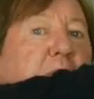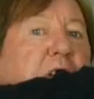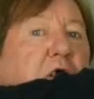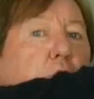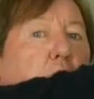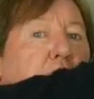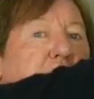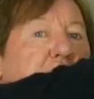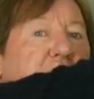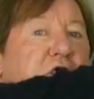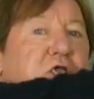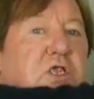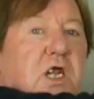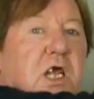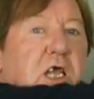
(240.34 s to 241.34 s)
speak, on the
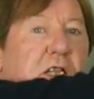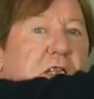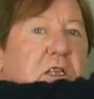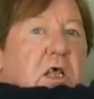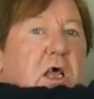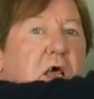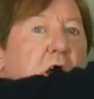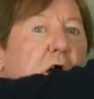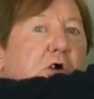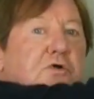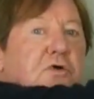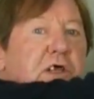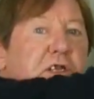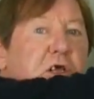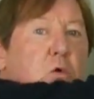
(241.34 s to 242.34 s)
straight
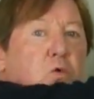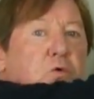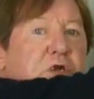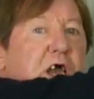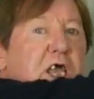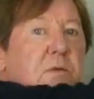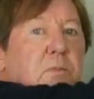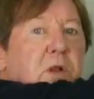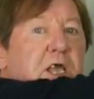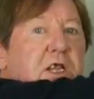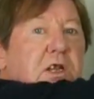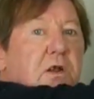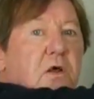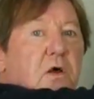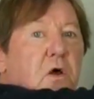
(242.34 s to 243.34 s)
radial
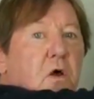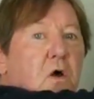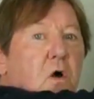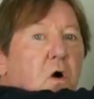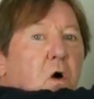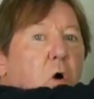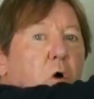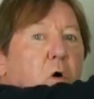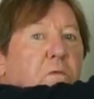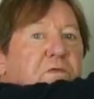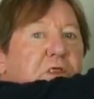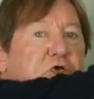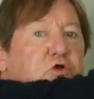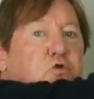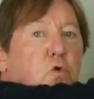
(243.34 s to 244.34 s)
timeline
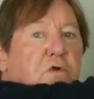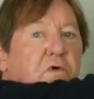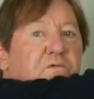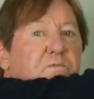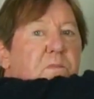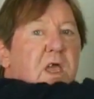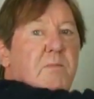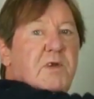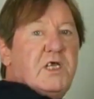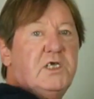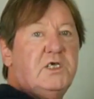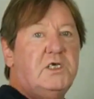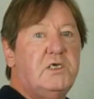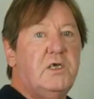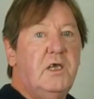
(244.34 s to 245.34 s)
of the store of
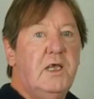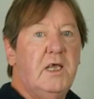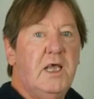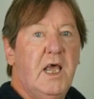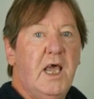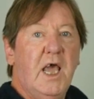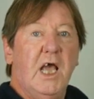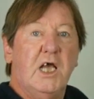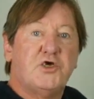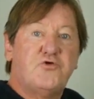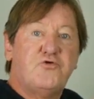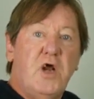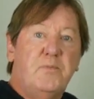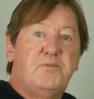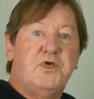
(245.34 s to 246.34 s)
memories
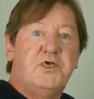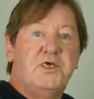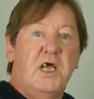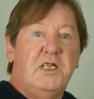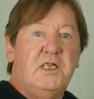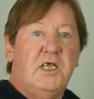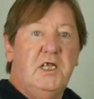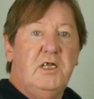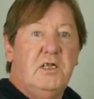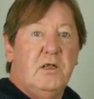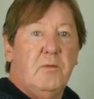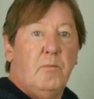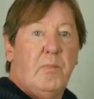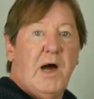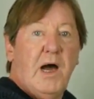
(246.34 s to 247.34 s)
is
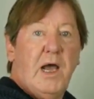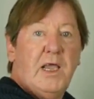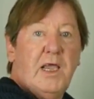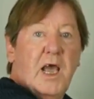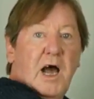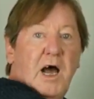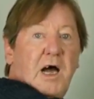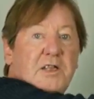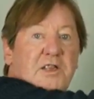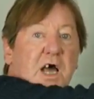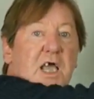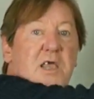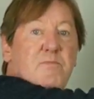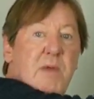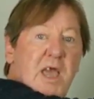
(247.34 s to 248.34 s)
represented by a
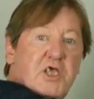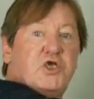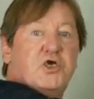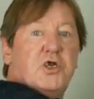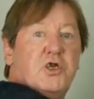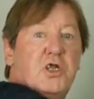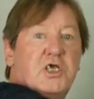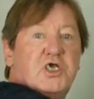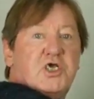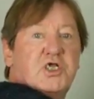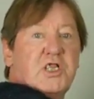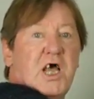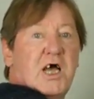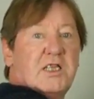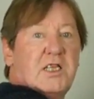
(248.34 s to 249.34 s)
dimensionless
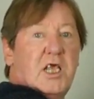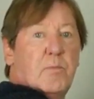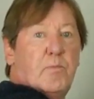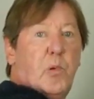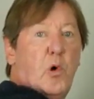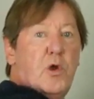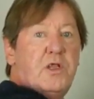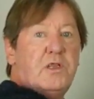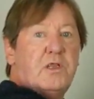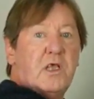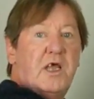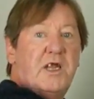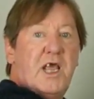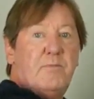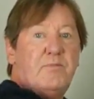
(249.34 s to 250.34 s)
static
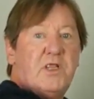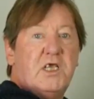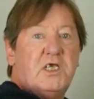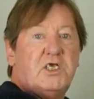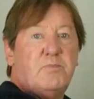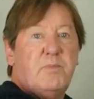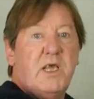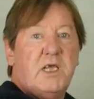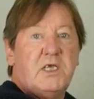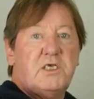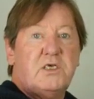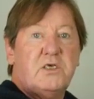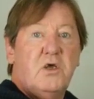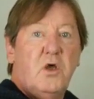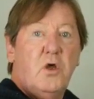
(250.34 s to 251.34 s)
point in empty
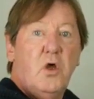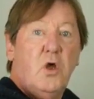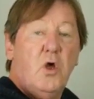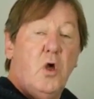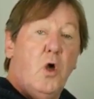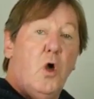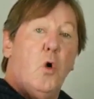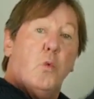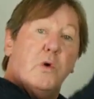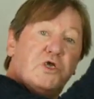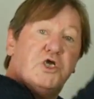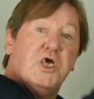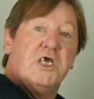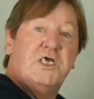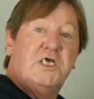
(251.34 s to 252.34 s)
space
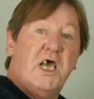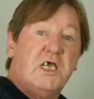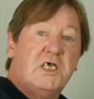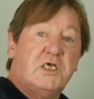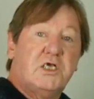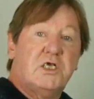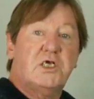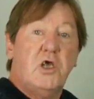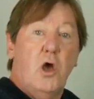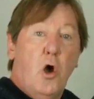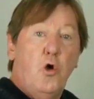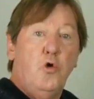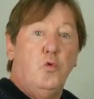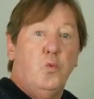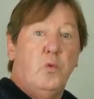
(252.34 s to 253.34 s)
which exists
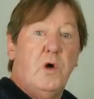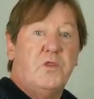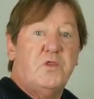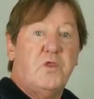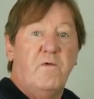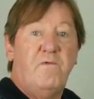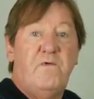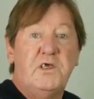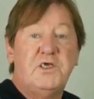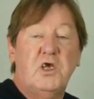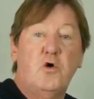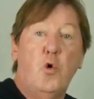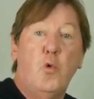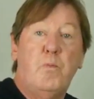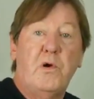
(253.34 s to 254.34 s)
out with the
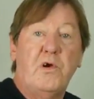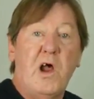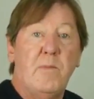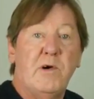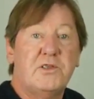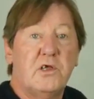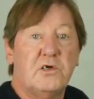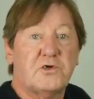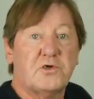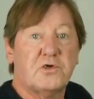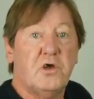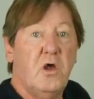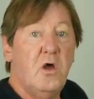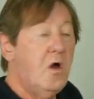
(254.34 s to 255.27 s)
physical parameters